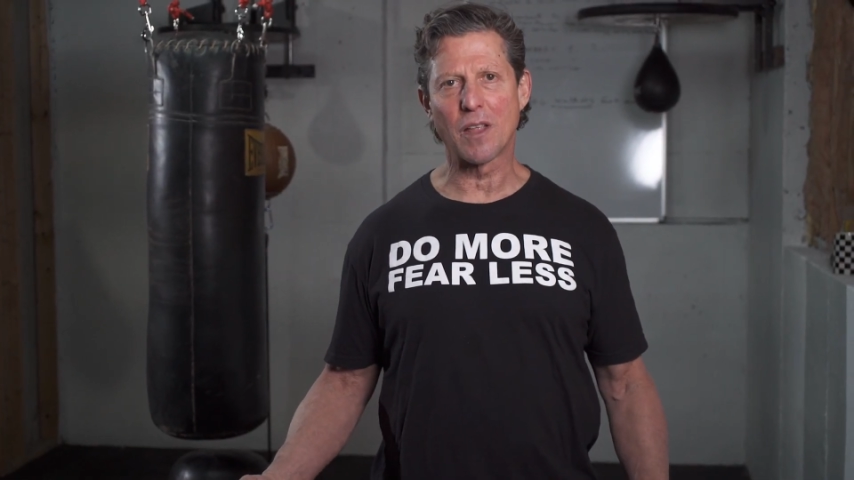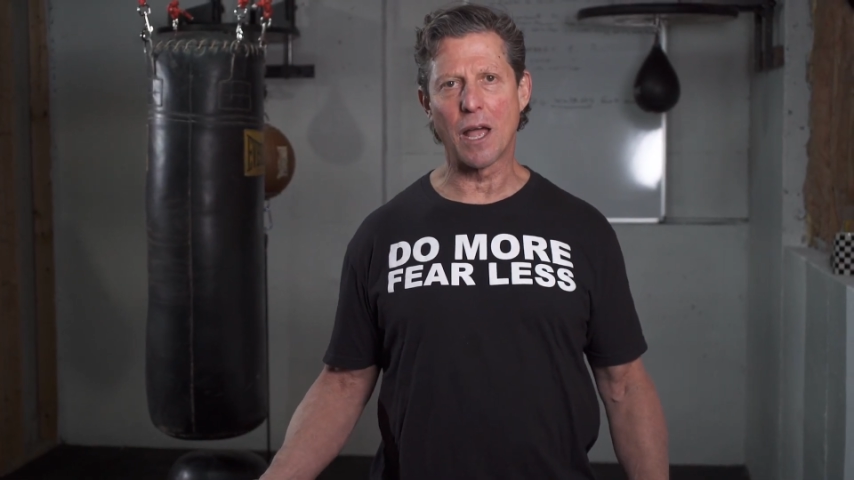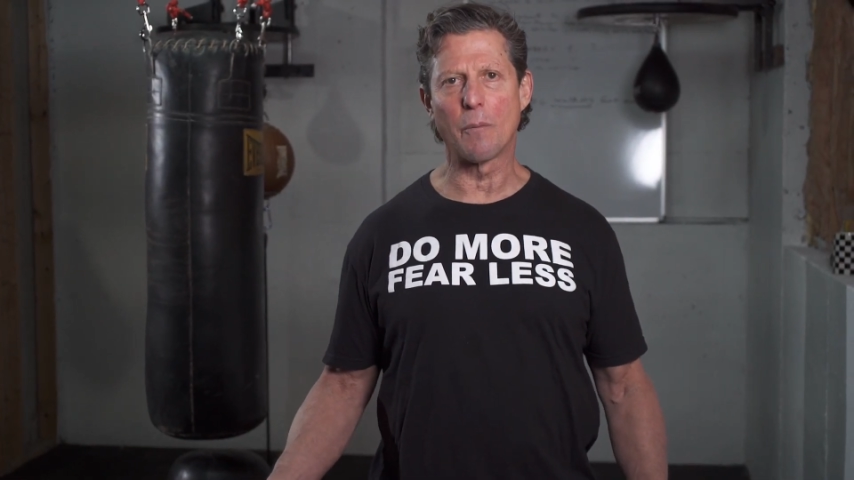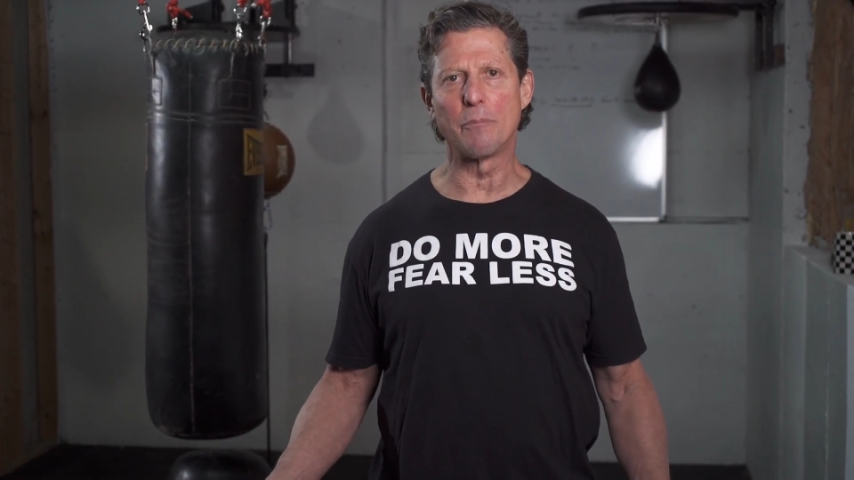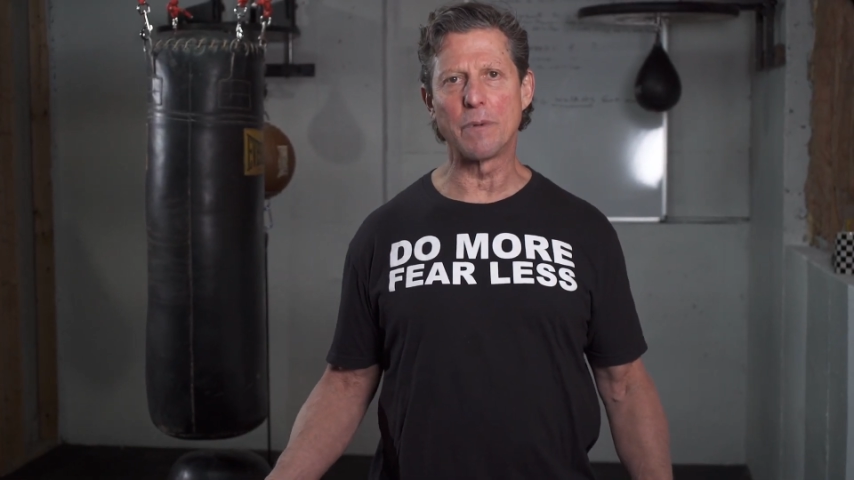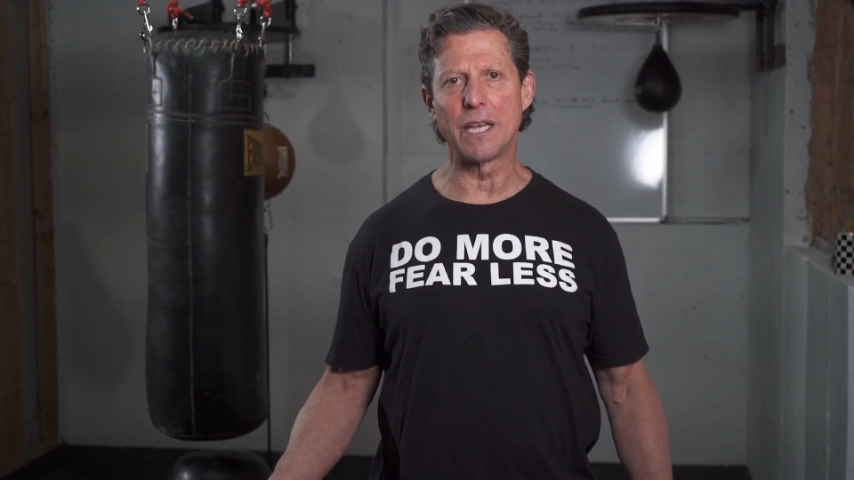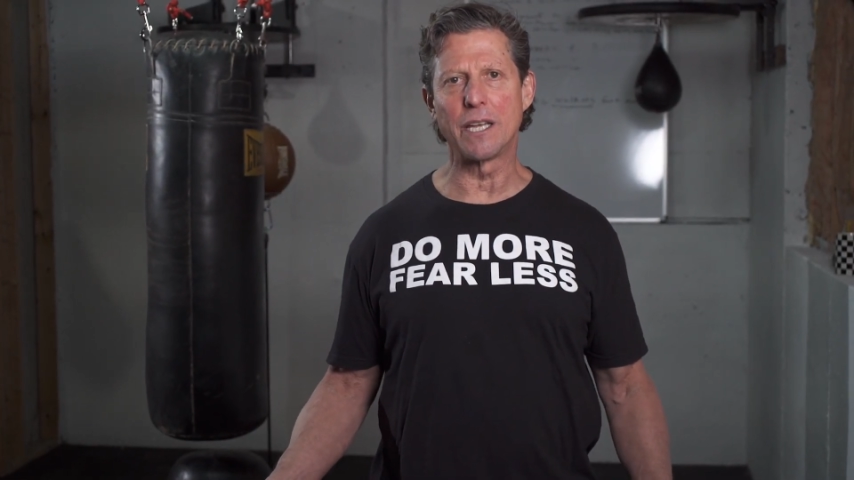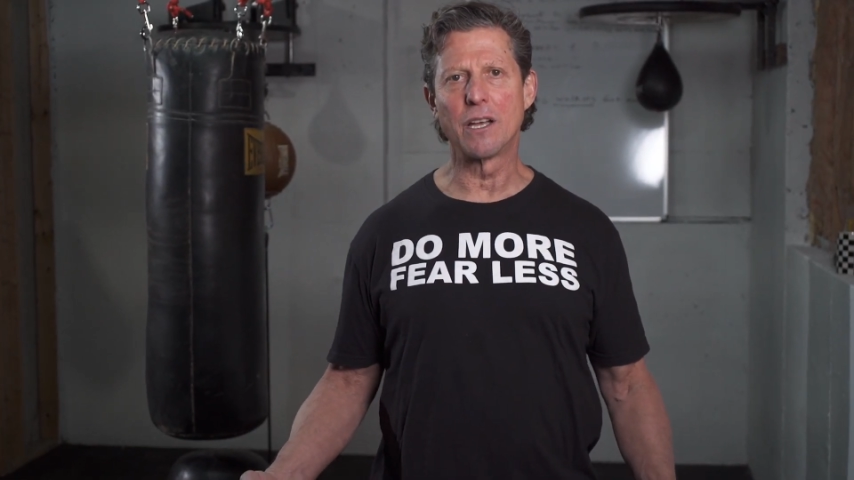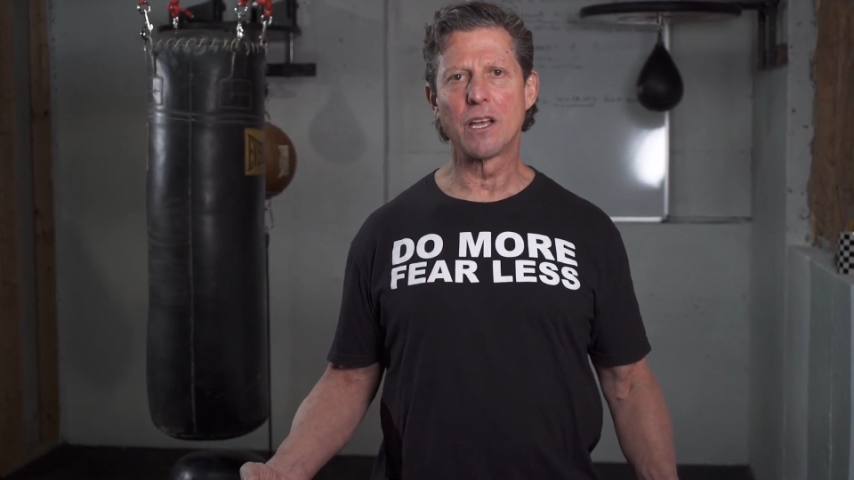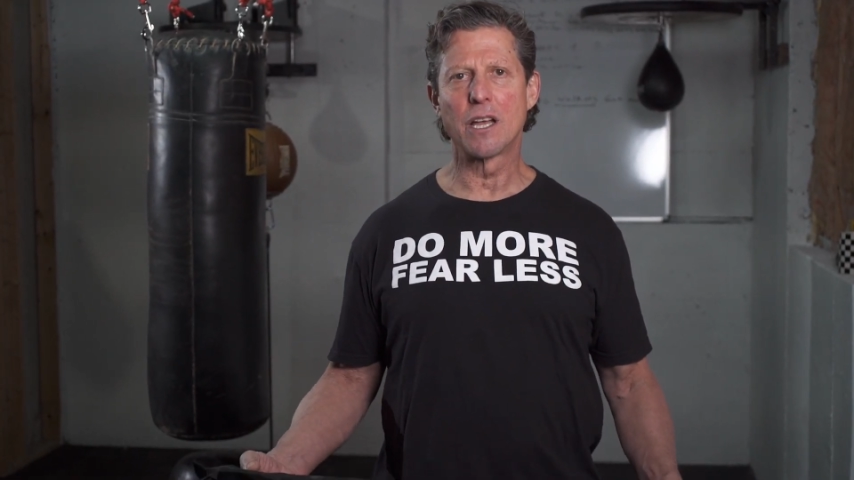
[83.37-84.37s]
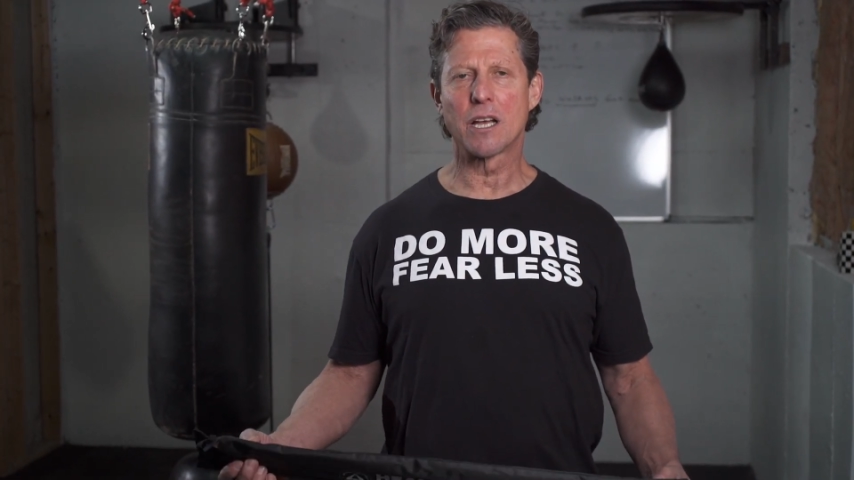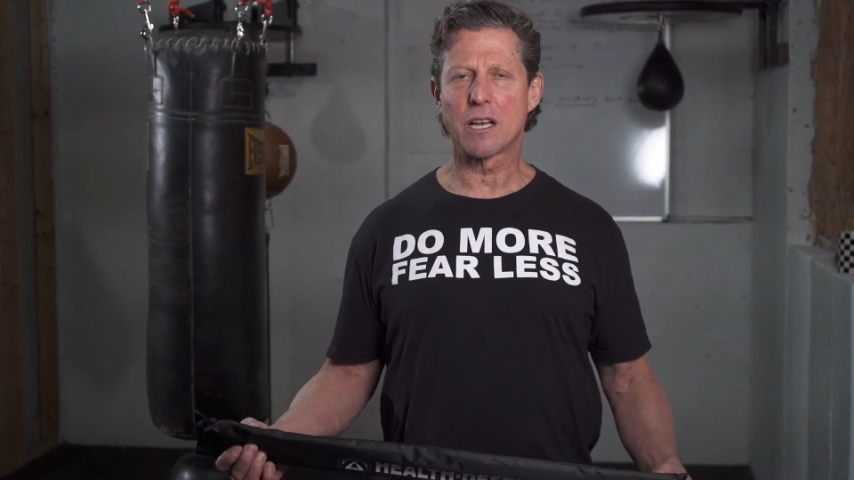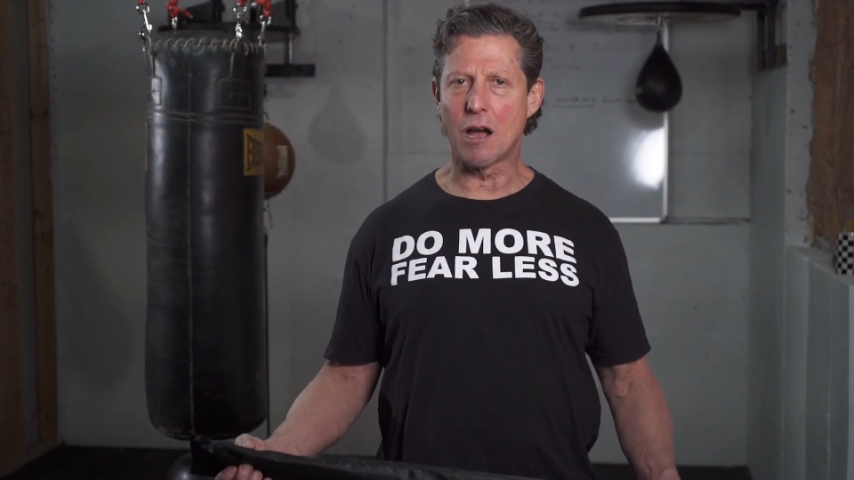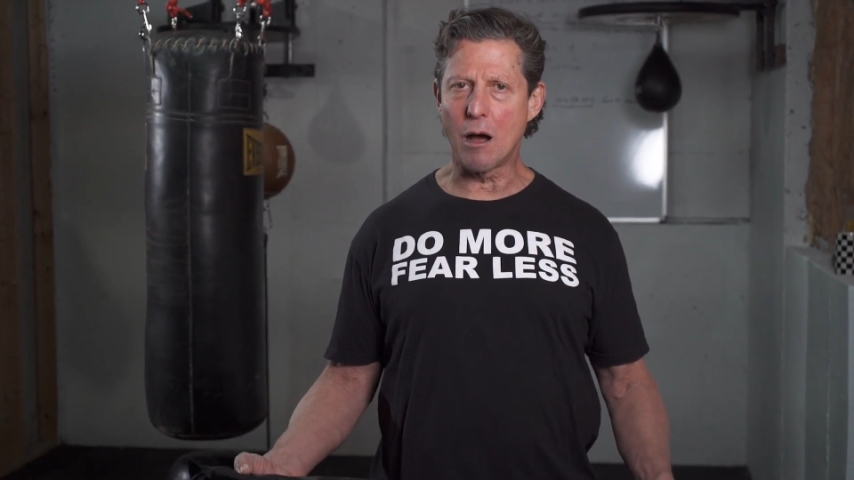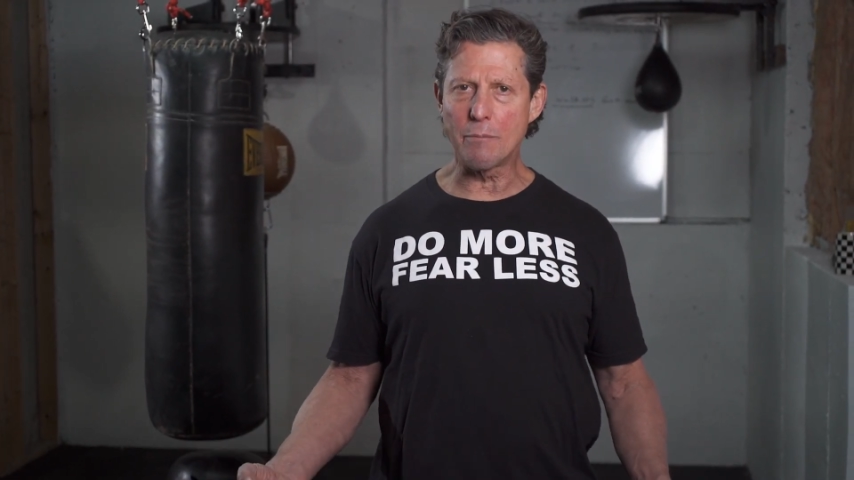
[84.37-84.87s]
helped me
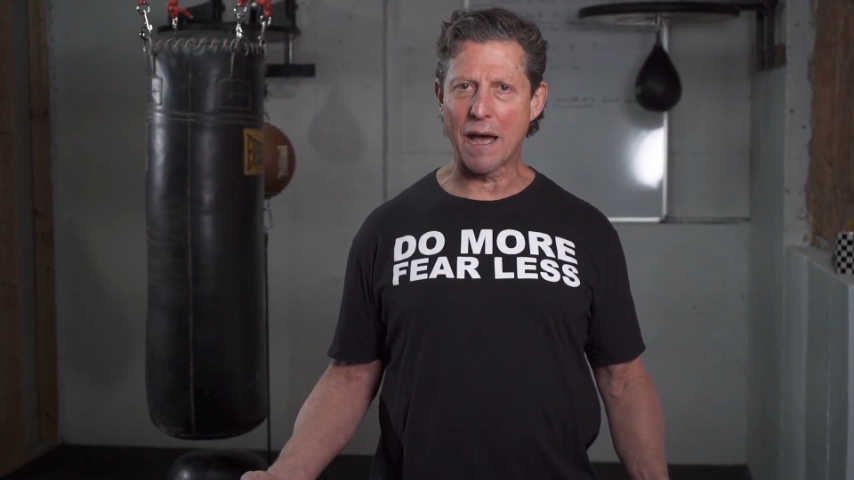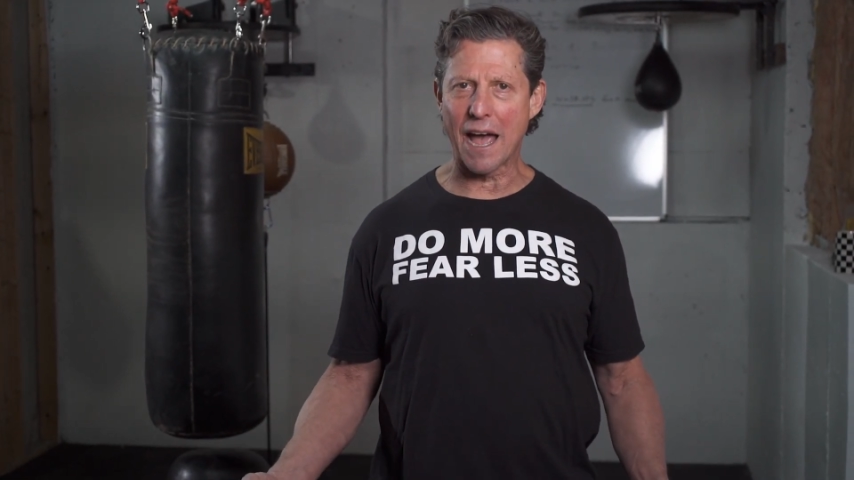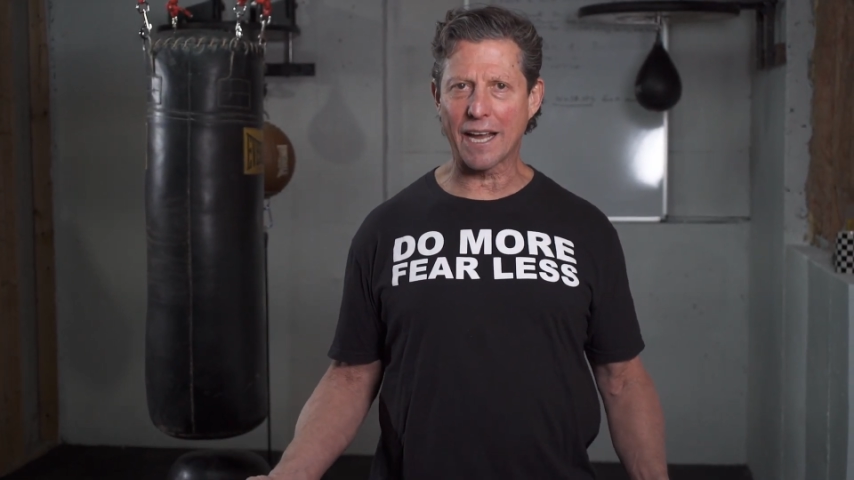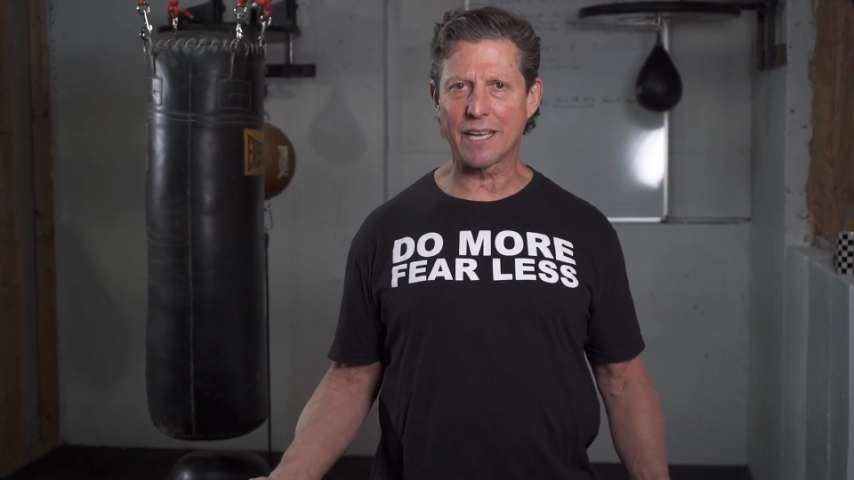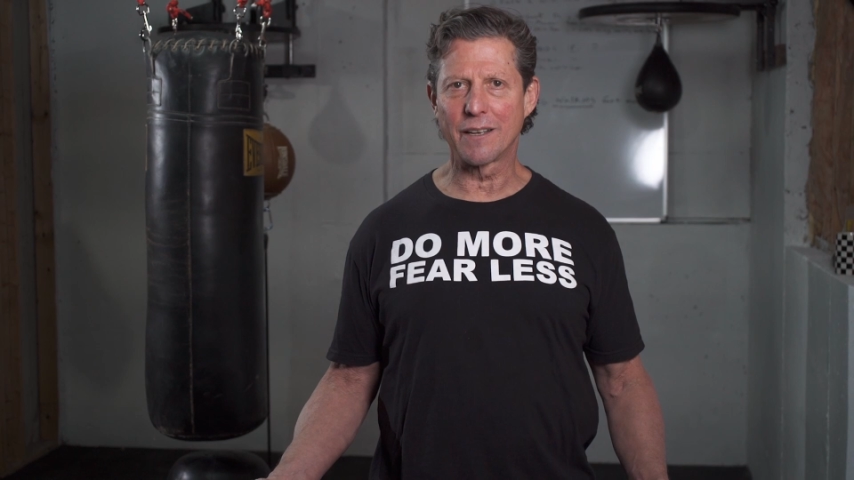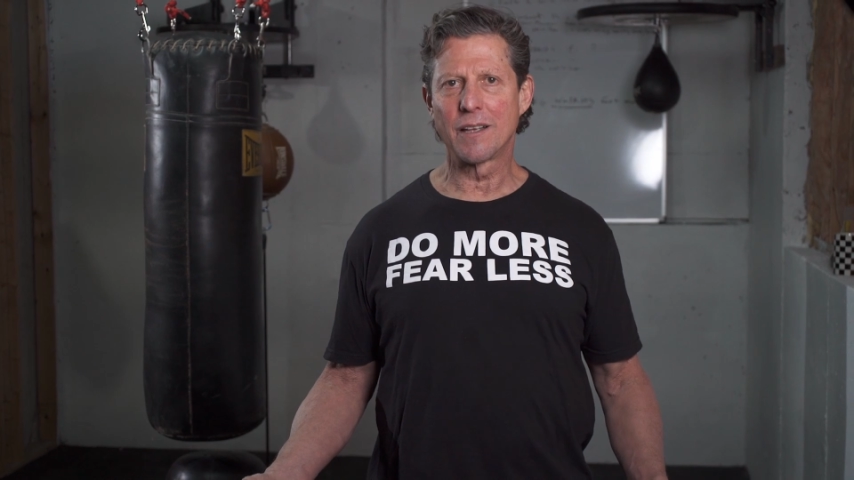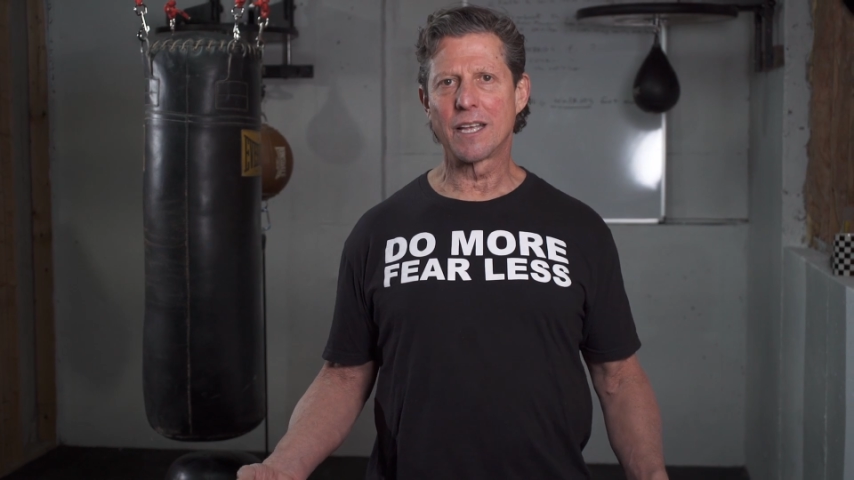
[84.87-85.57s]
come back,